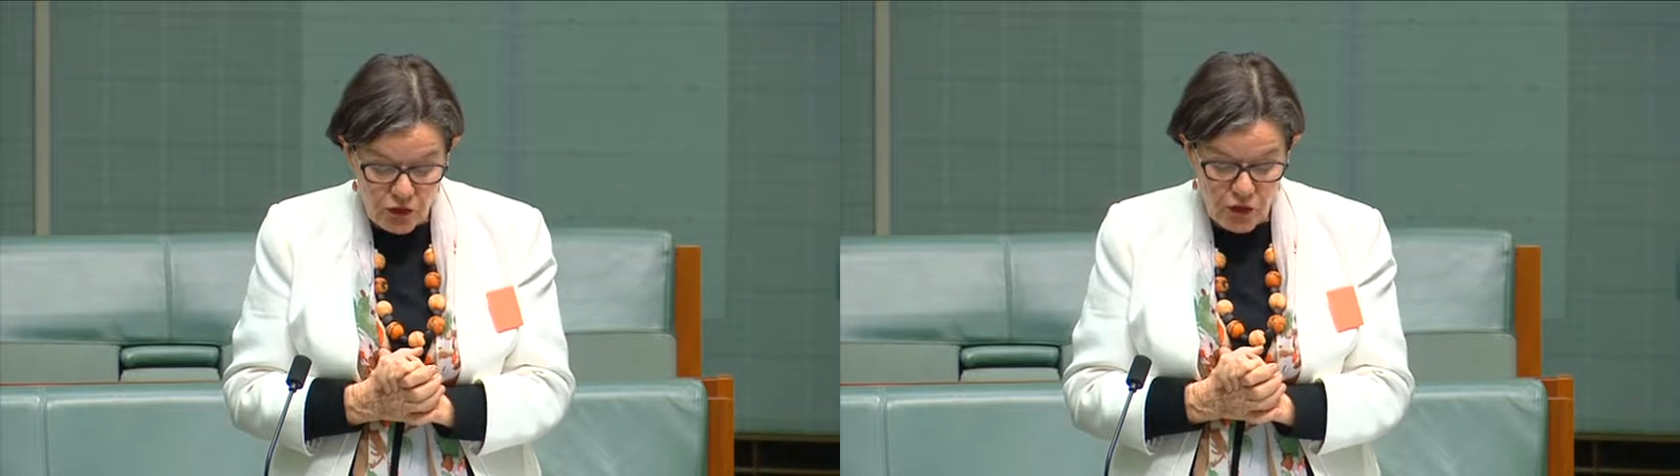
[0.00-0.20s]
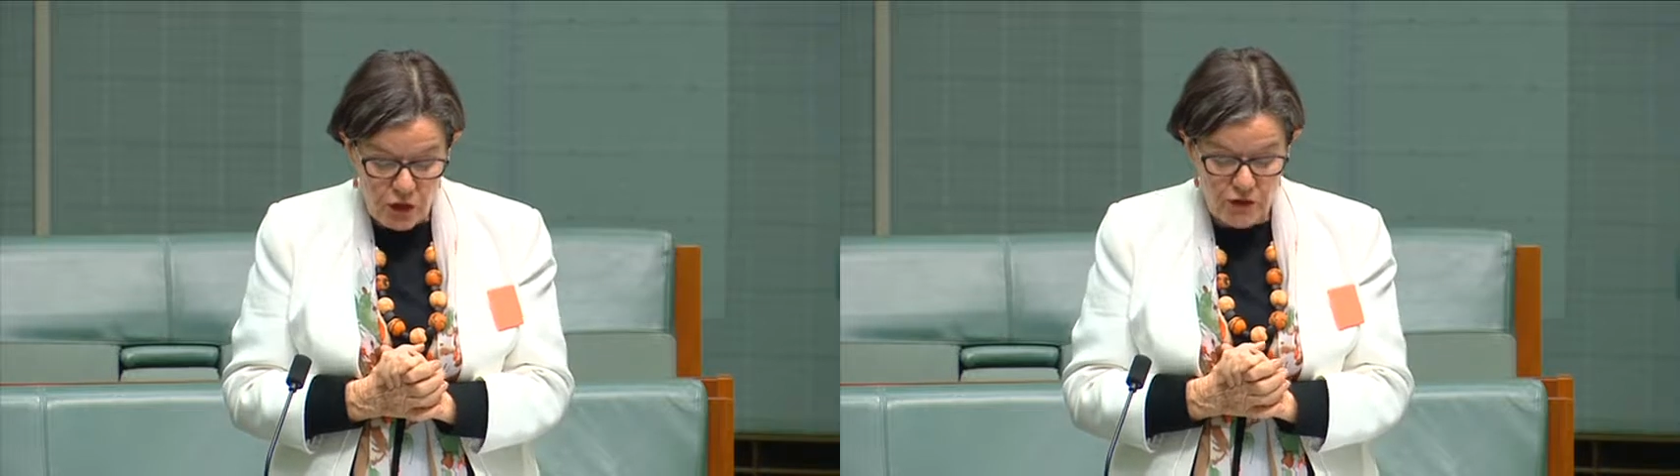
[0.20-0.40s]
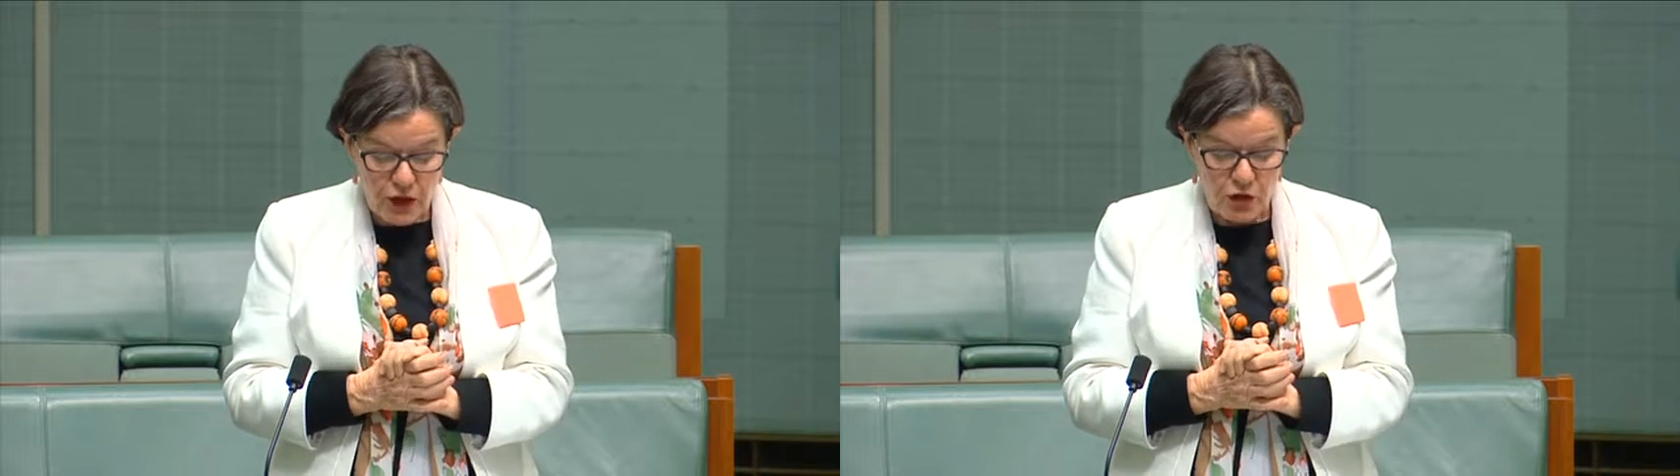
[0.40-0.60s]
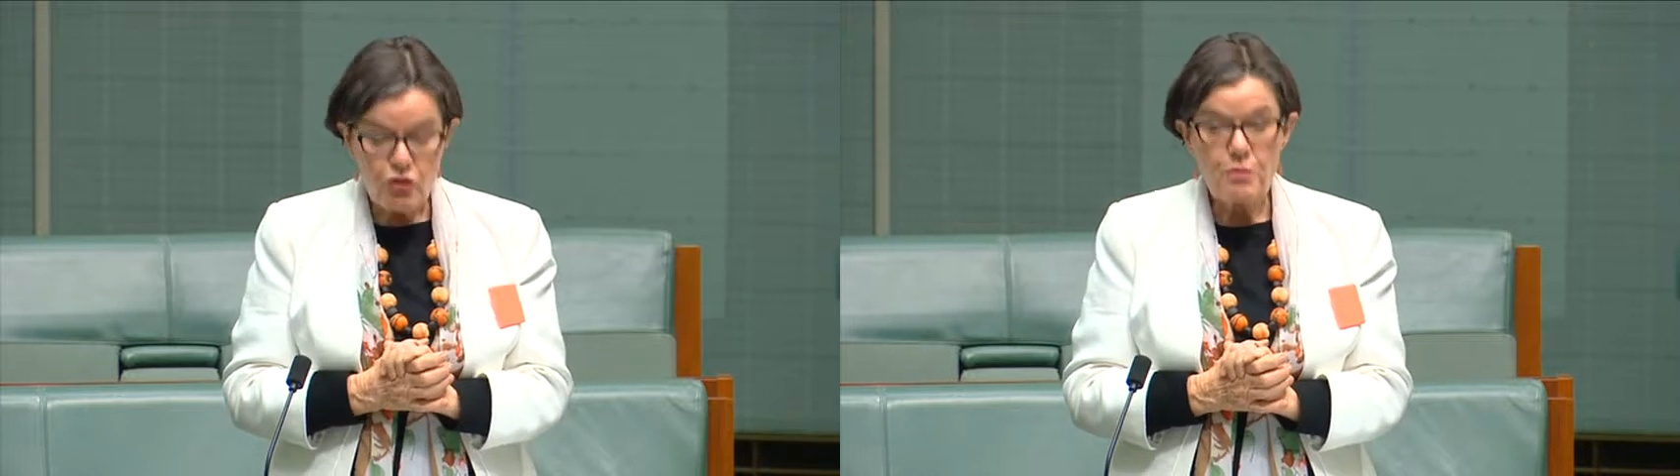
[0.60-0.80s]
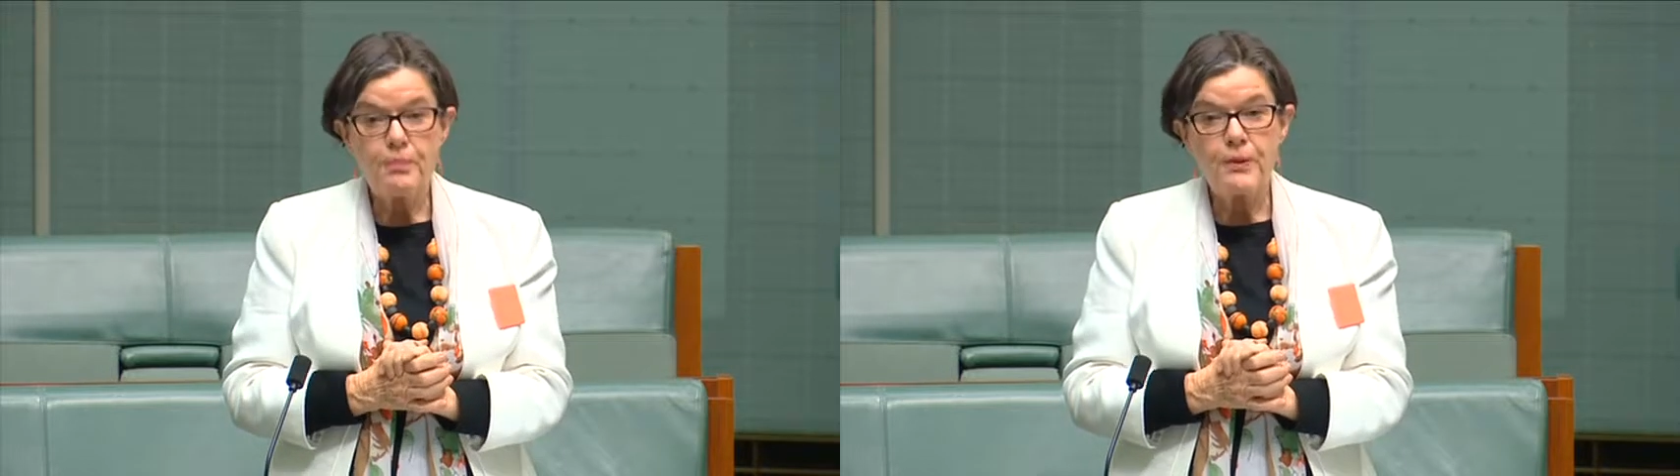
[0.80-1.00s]
So if I could
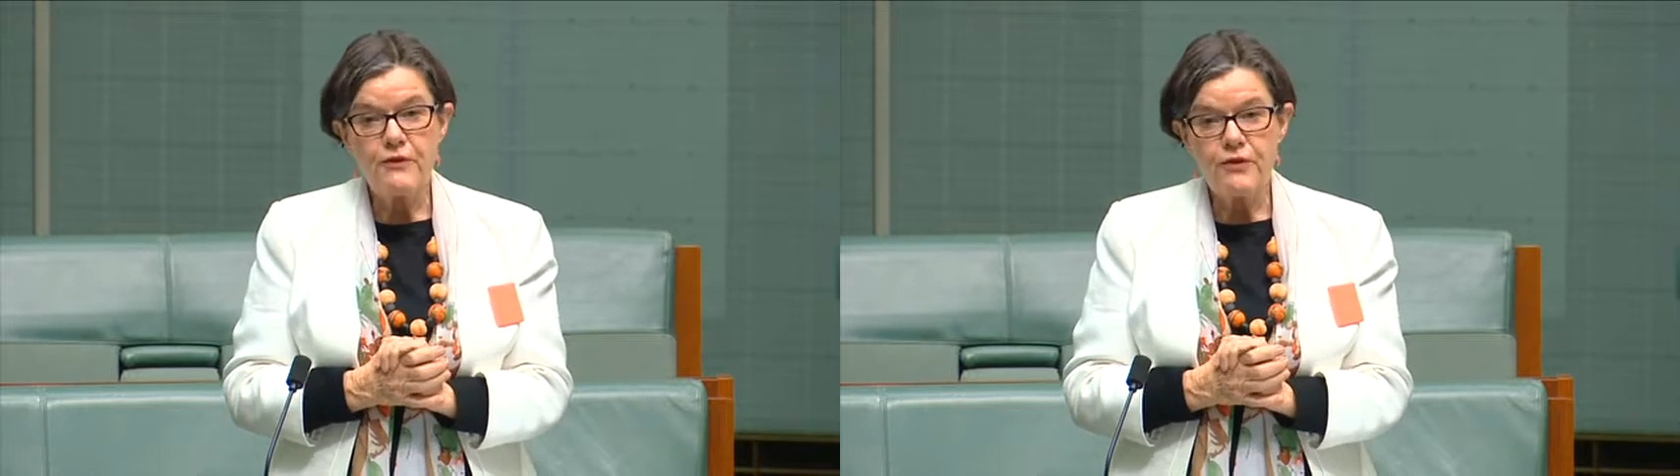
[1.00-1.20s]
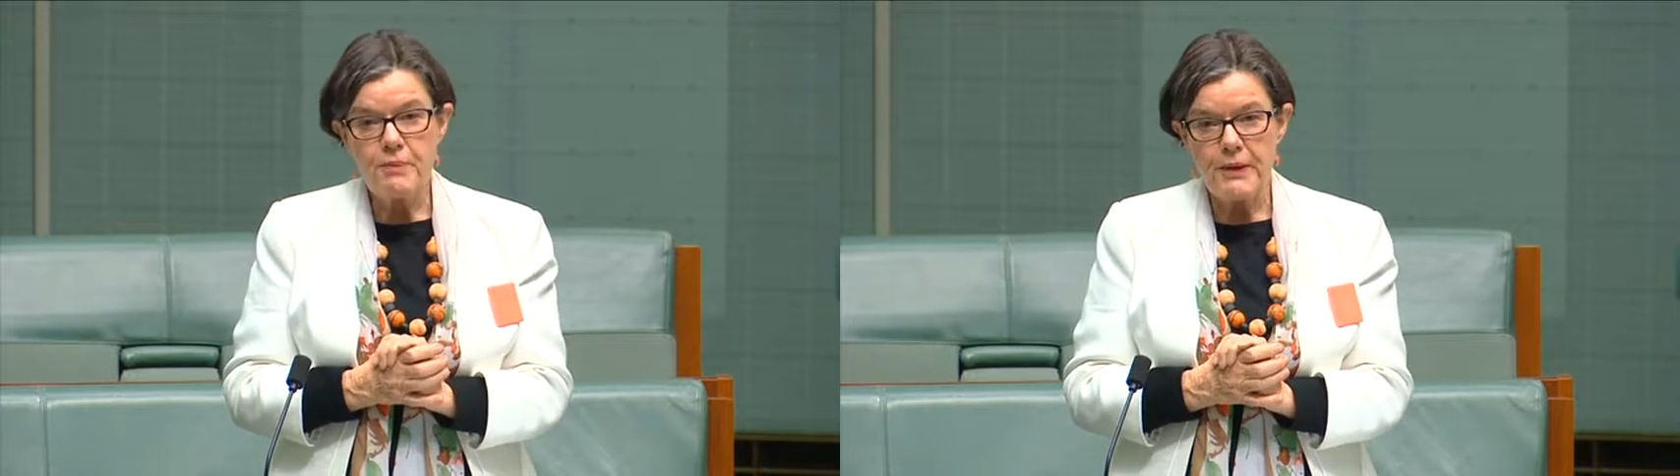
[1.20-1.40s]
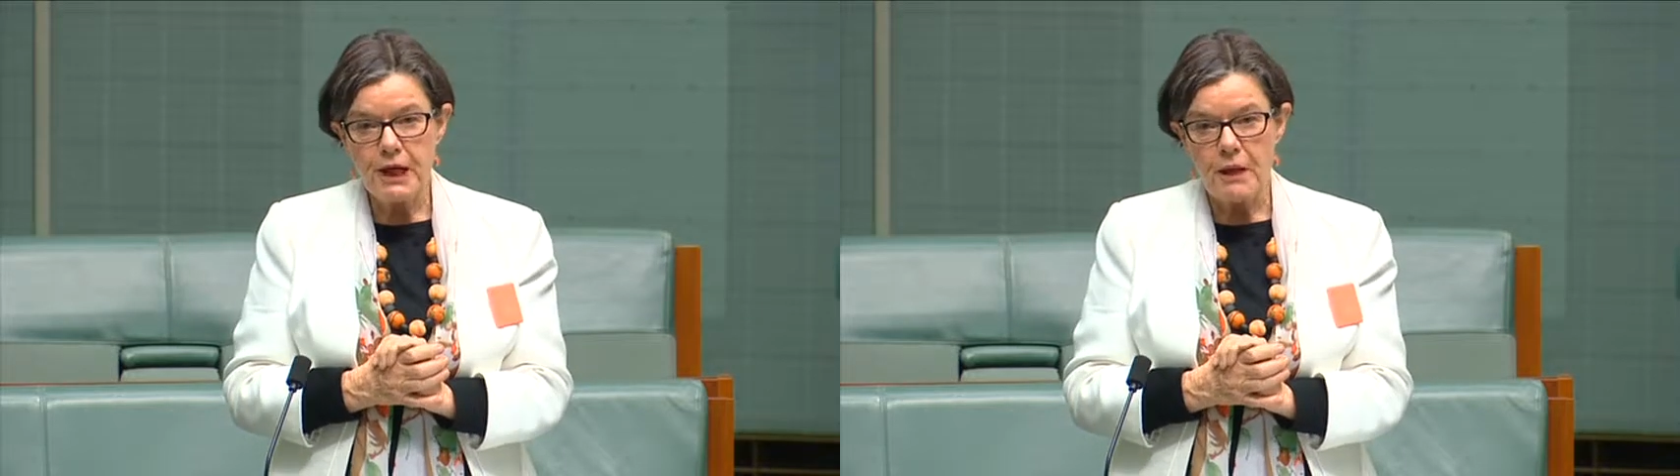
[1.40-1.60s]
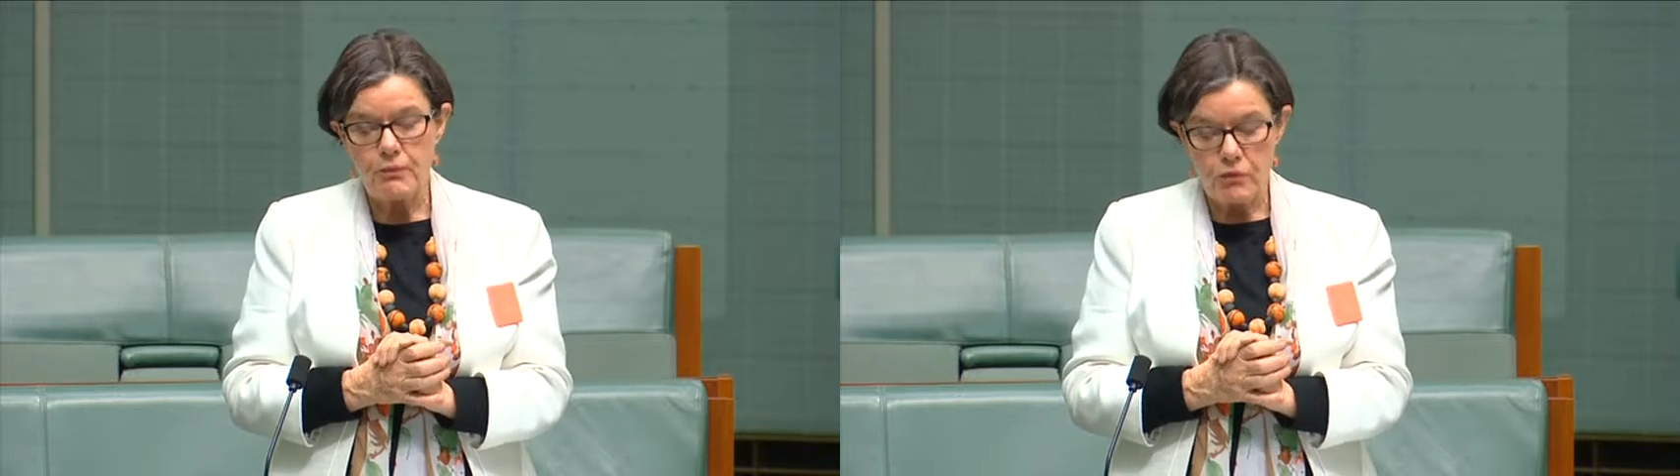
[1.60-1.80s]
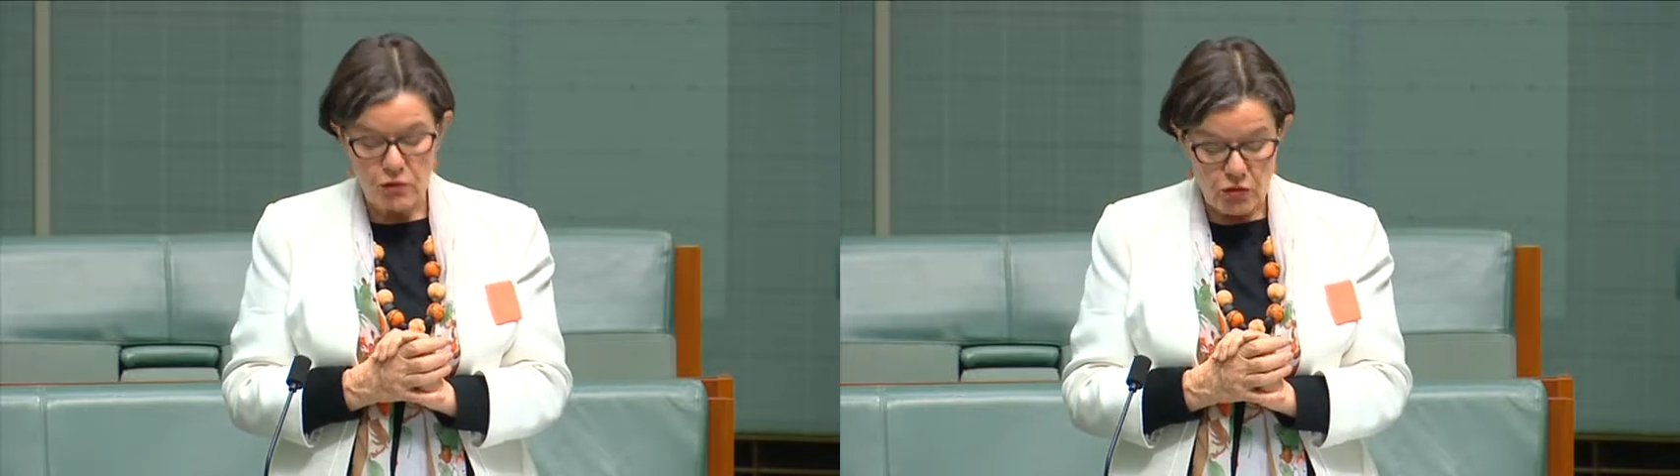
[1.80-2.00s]
just briefly pick
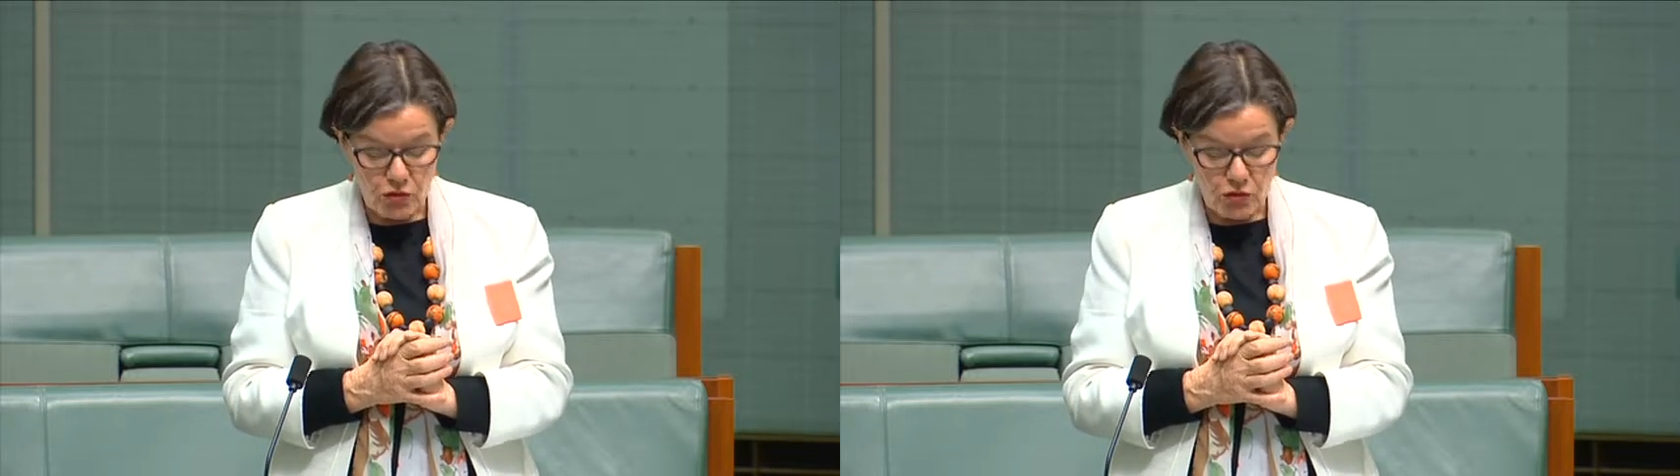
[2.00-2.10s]
up